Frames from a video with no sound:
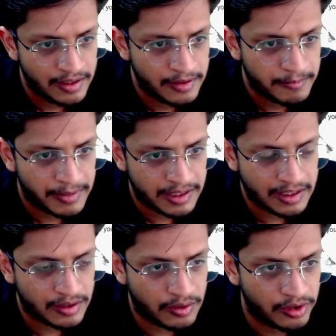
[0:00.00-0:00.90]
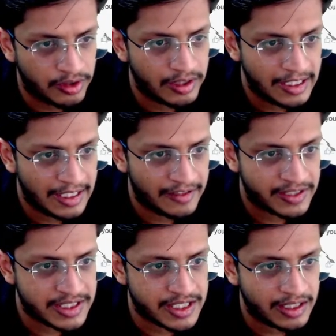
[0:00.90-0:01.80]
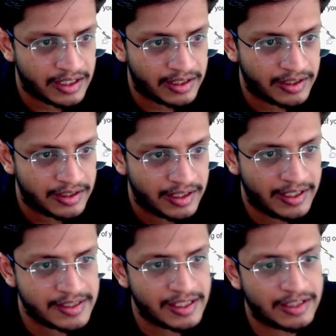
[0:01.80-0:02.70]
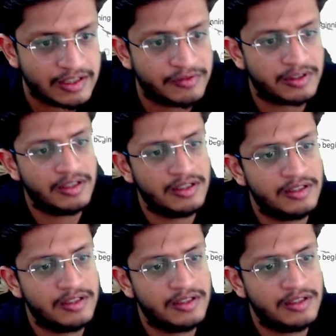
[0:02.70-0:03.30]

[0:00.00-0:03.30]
But the code, like if I check, n is the length of word.